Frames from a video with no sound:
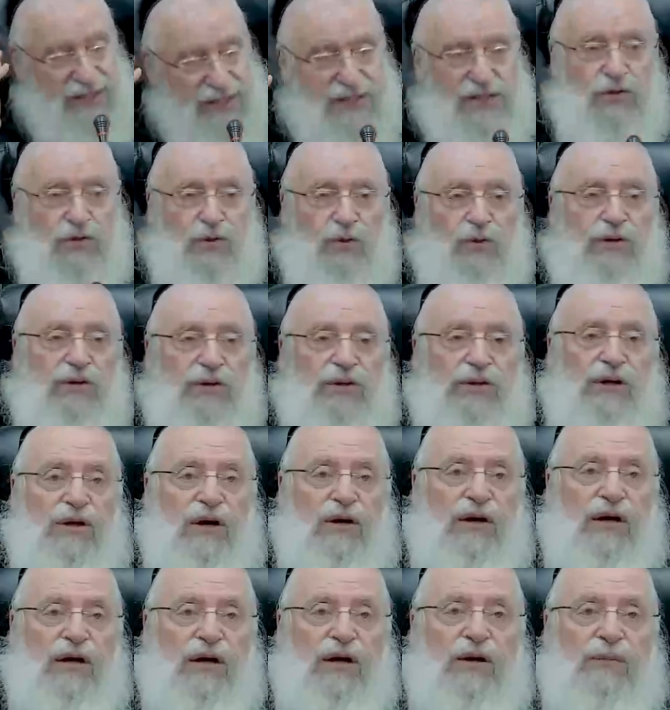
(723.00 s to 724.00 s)
certain
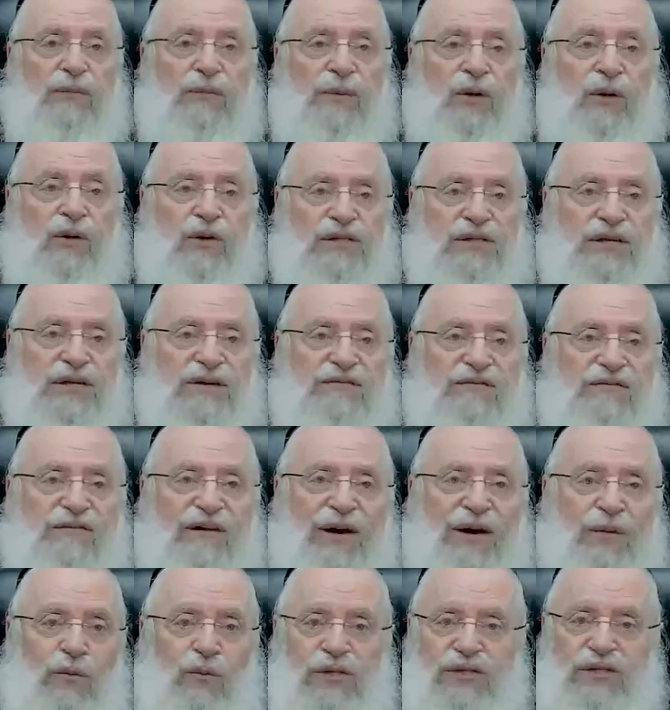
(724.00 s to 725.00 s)
daichik, because if
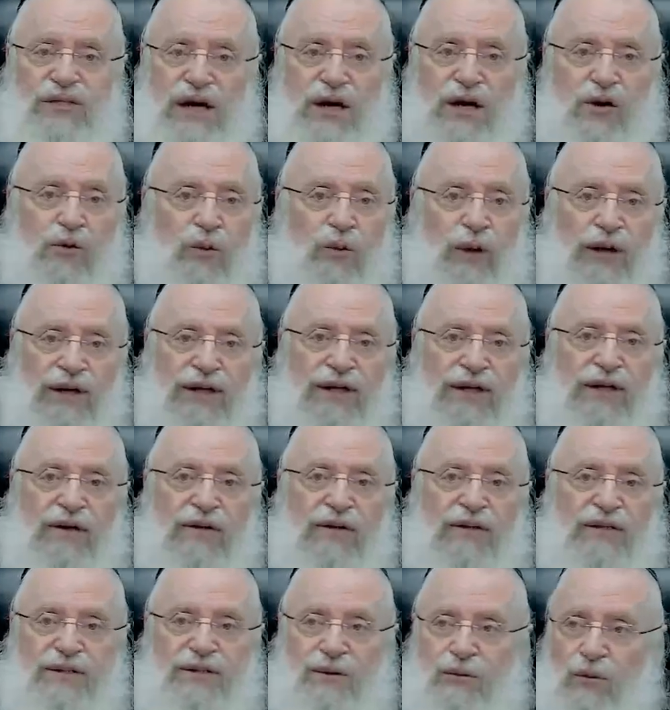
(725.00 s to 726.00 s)
I was already
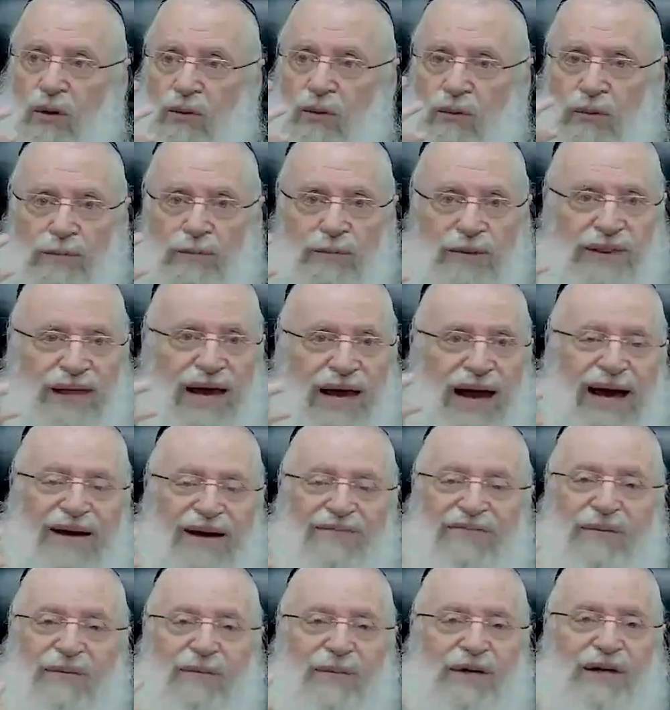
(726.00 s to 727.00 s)
yoytze, what would be the
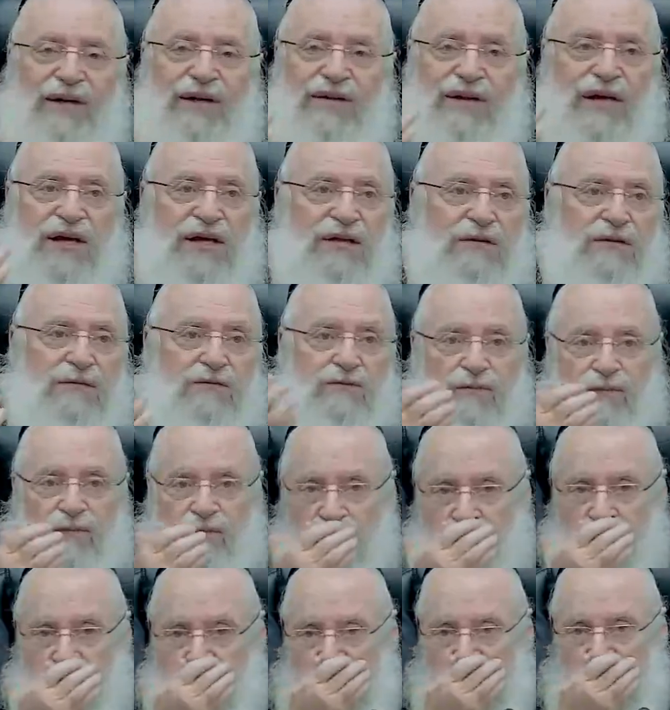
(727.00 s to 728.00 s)
havam in it that
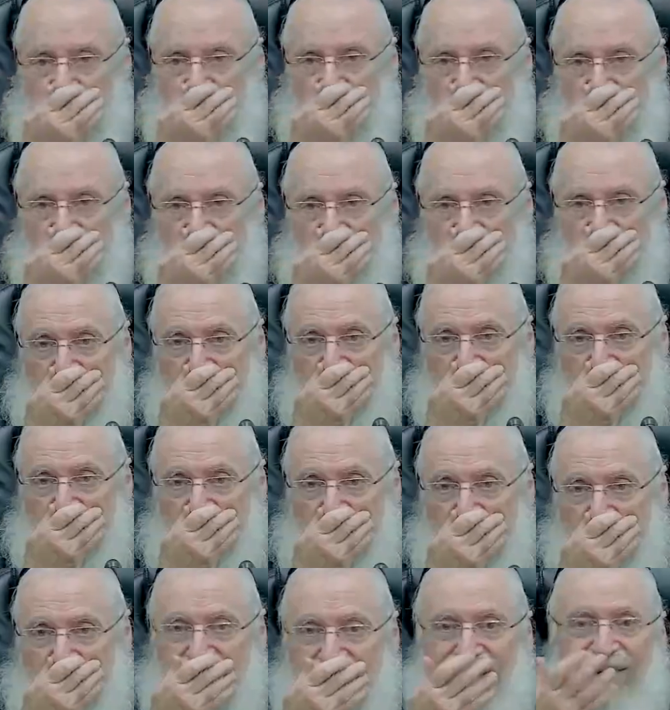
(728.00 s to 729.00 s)

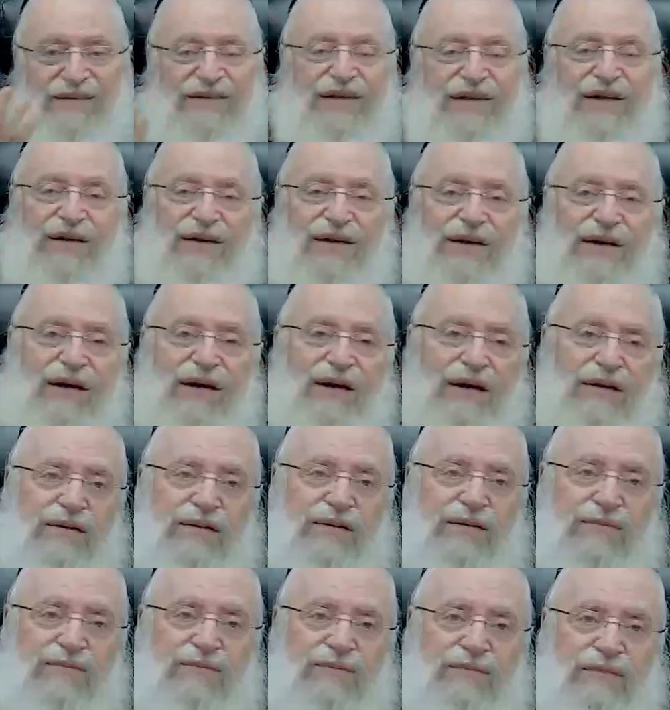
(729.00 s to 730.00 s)
I need to eat again?
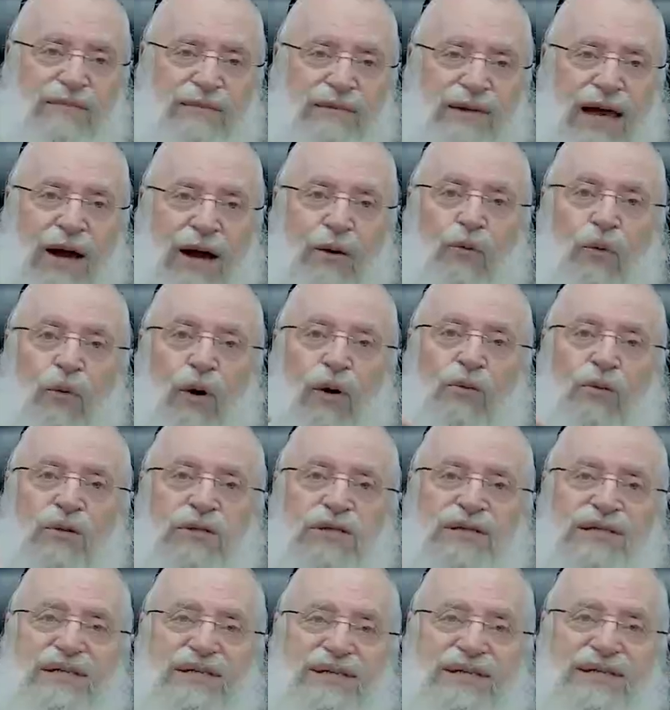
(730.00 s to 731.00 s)
And what
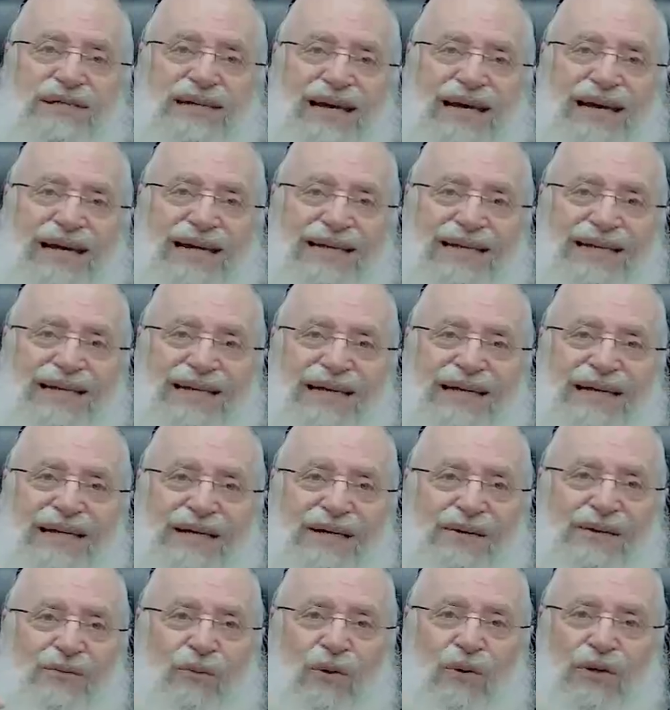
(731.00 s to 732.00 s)
was the second,
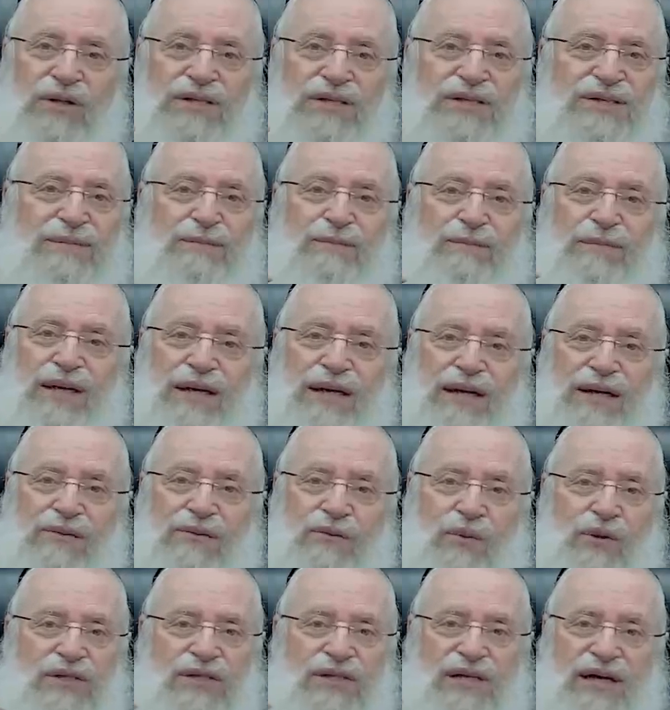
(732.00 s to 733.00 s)
what does it mean?
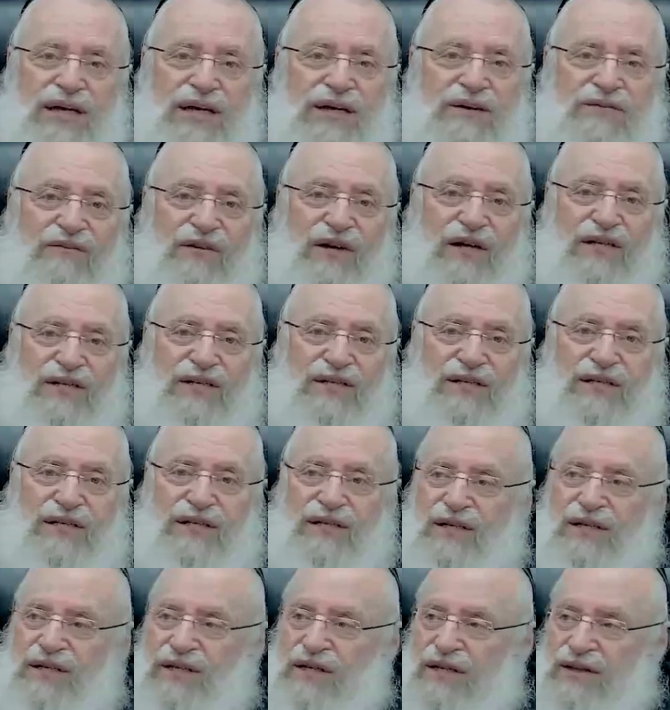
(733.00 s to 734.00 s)
What significance
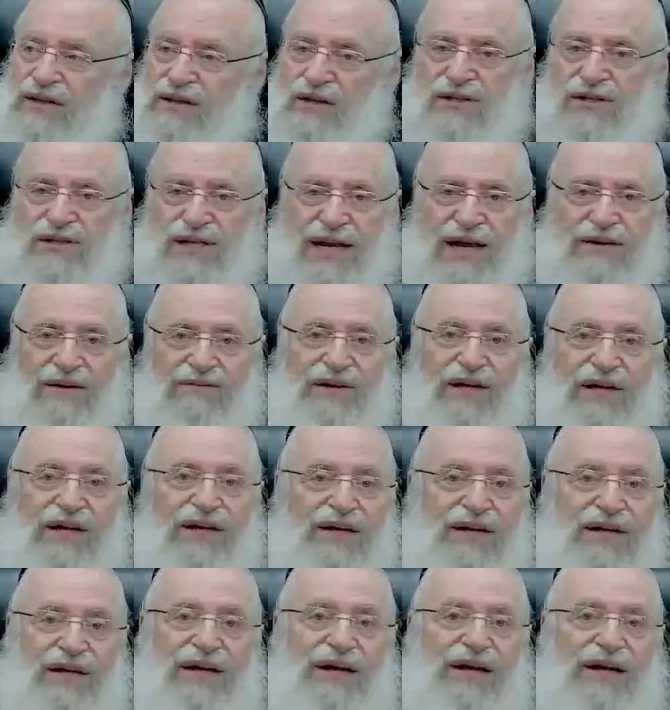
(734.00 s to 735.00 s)
does it have
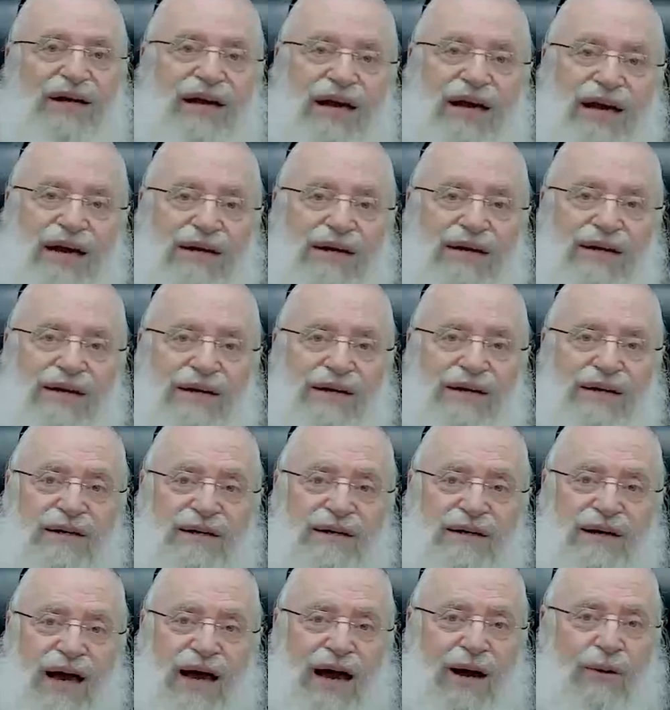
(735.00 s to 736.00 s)
eating again?
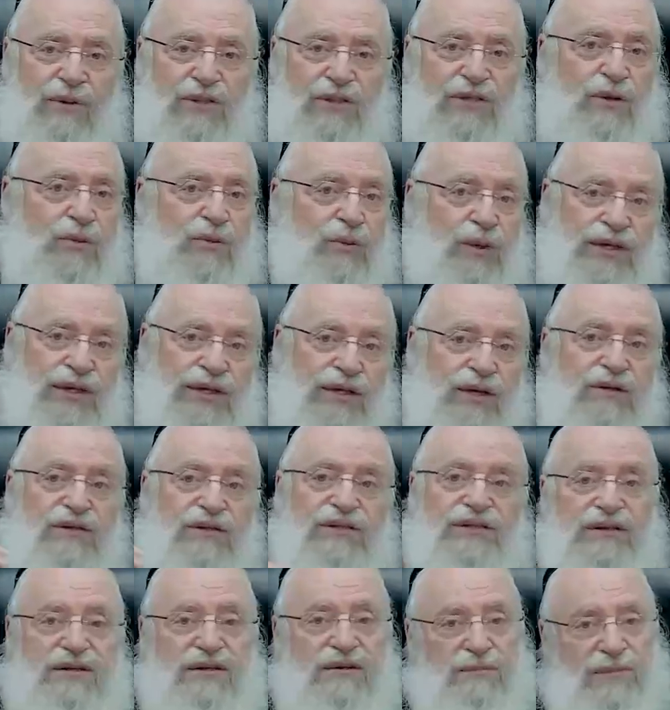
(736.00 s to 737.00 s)
I was already
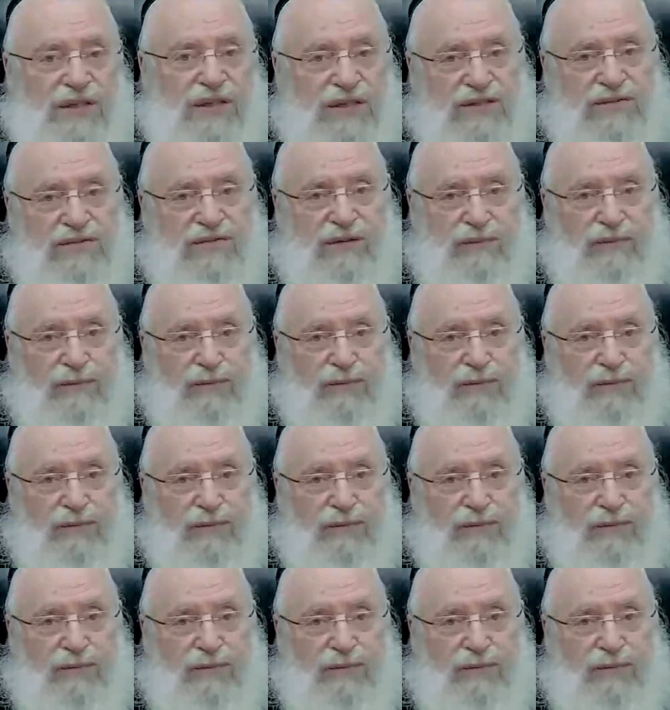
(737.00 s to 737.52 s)
yoytze the mitzvah.